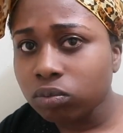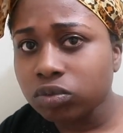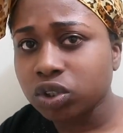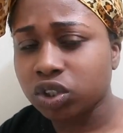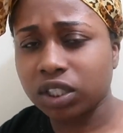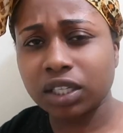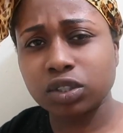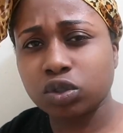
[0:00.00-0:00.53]

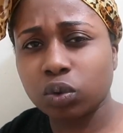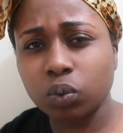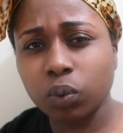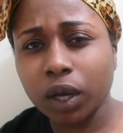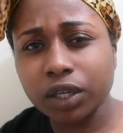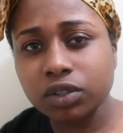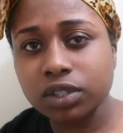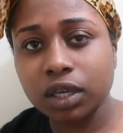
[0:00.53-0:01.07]
She's like, so
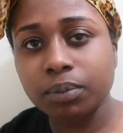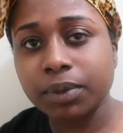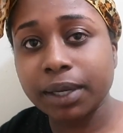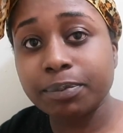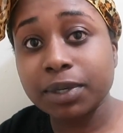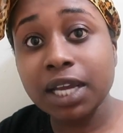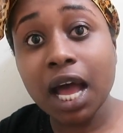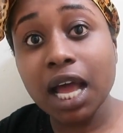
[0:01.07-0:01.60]
why you say? I'm
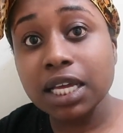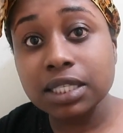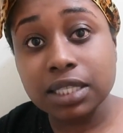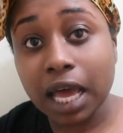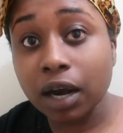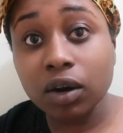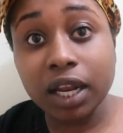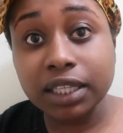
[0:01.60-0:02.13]
like, because
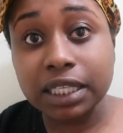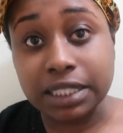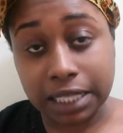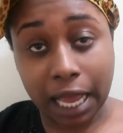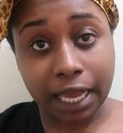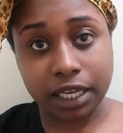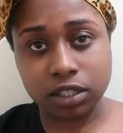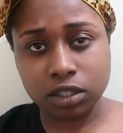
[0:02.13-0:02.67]
I don't like the
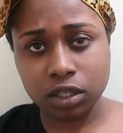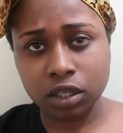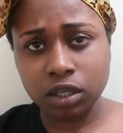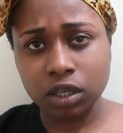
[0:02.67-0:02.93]
size.